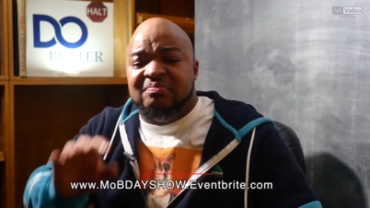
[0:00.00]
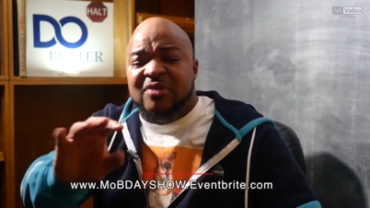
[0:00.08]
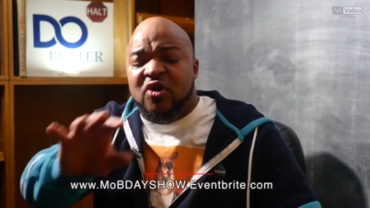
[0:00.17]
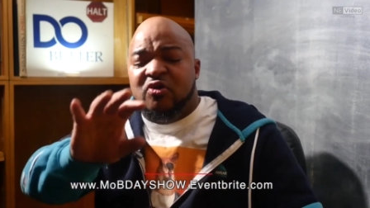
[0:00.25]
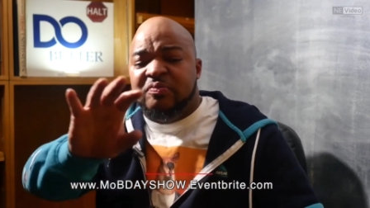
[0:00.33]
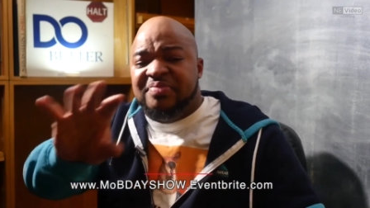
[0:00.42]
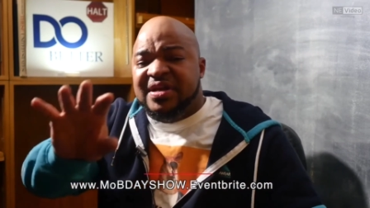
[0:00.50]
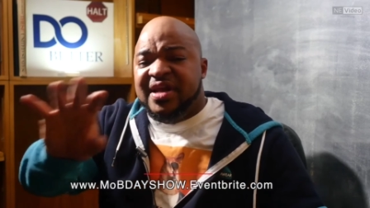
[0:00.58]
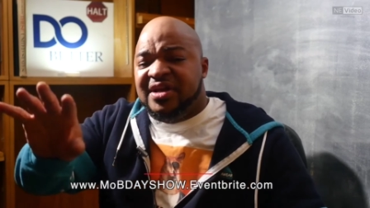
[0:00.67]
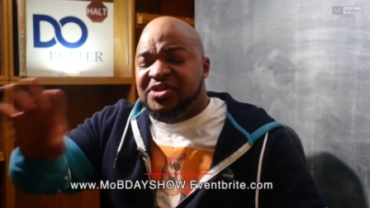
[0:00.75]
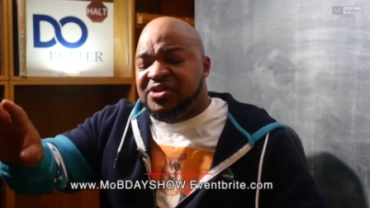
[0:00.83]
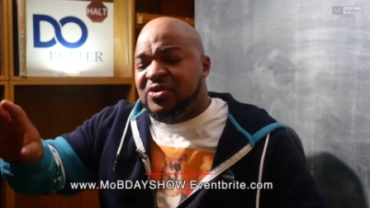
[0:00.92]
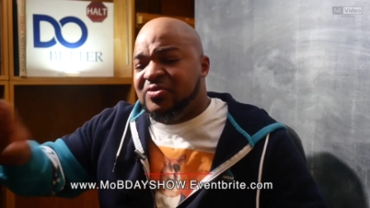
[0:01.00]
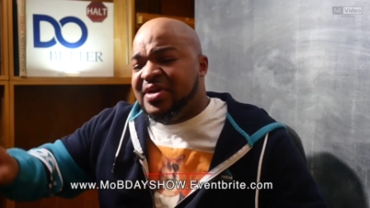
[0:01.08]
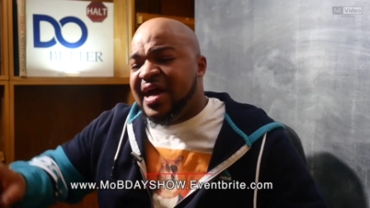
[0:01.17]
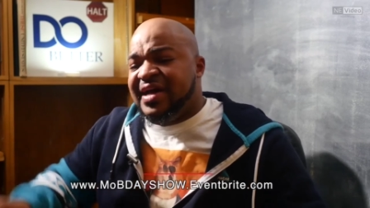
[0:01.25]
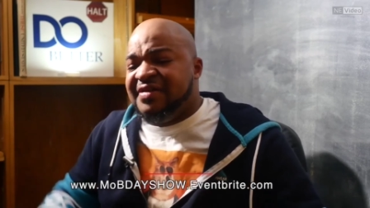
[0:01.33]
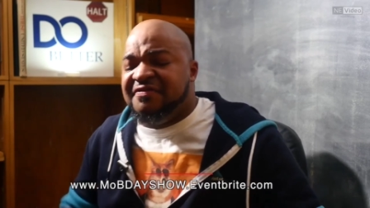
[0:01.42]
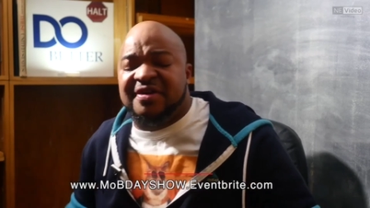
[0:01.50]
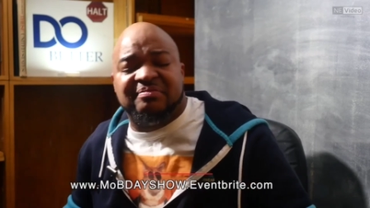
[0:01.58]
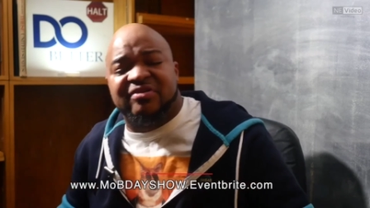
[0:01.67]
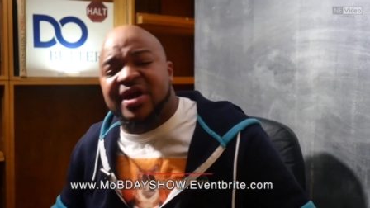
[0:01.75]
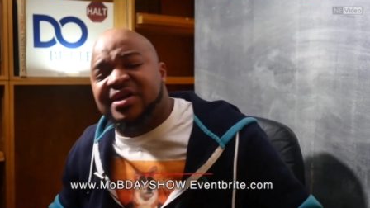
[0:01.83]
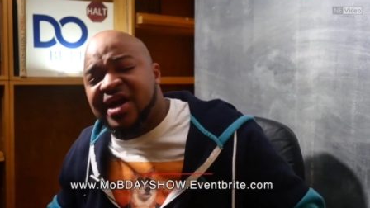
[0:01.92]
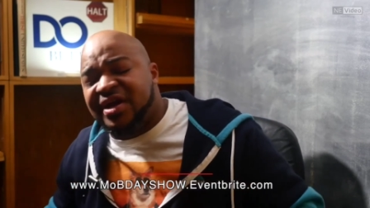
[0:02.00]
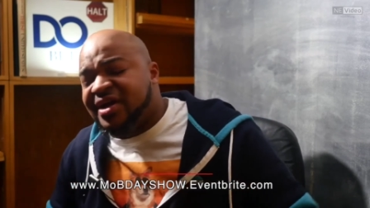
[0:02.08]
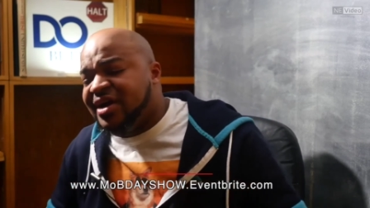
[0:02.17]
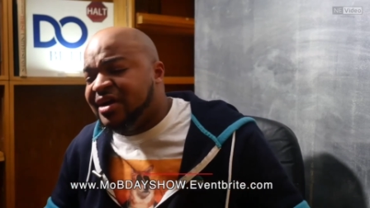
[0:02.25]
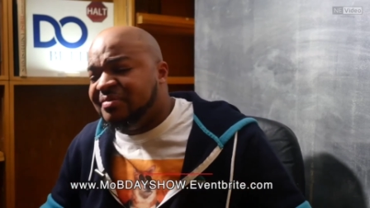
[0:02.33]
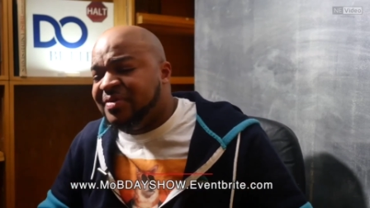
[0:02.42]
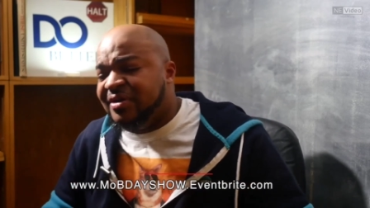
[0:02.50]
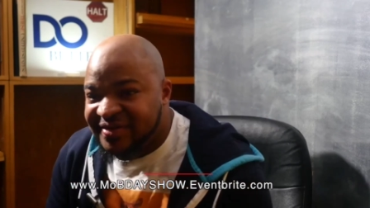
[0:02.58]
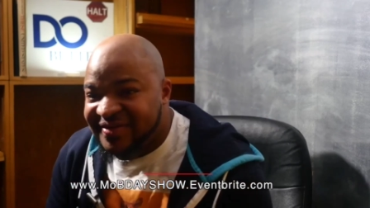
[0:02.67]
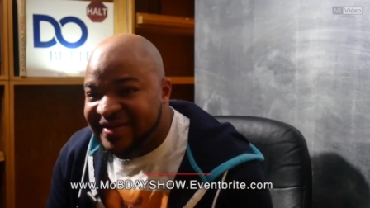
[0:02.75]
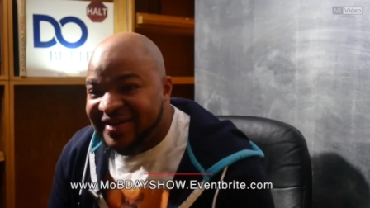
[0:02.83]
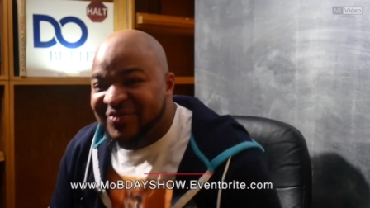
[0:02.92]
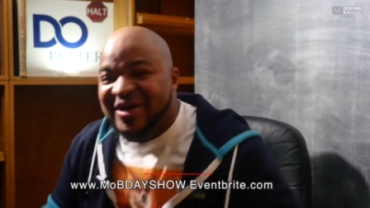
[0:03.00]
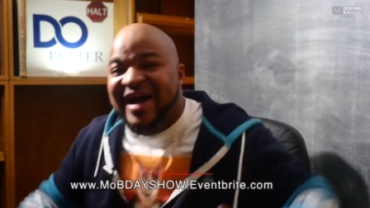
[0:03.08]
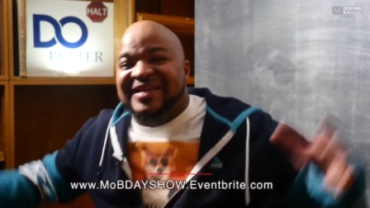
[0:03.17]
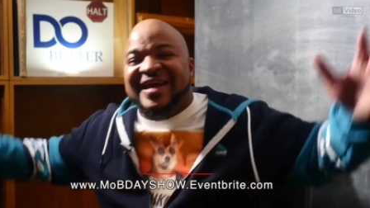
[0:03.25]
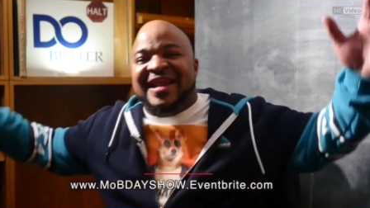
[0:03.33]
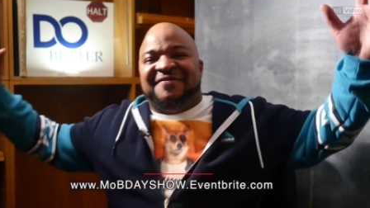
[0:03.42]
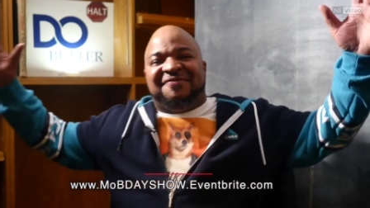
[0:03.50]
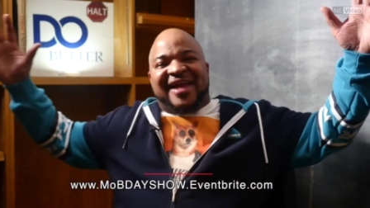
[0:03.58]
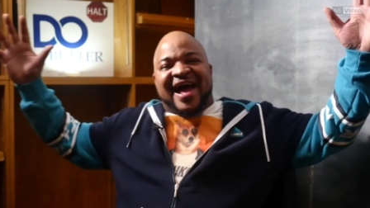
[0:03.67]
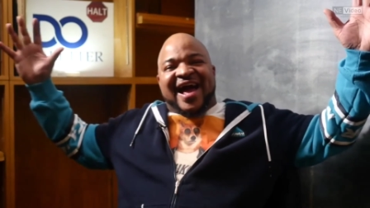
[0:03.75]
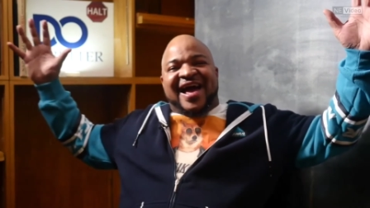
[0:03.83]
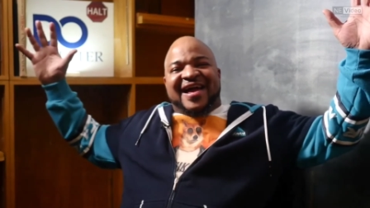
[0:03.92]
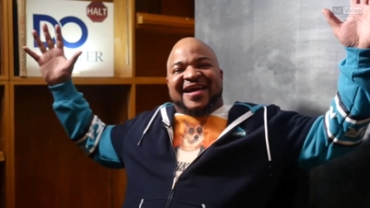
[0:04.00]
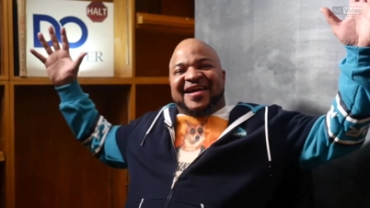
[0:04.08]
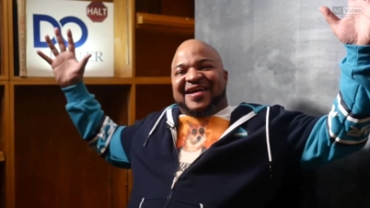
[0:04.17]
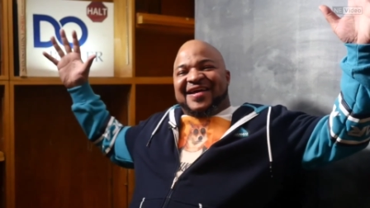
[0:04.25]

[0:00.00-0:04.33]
mobdayshow.eventbrite.com. I did it, Vlad.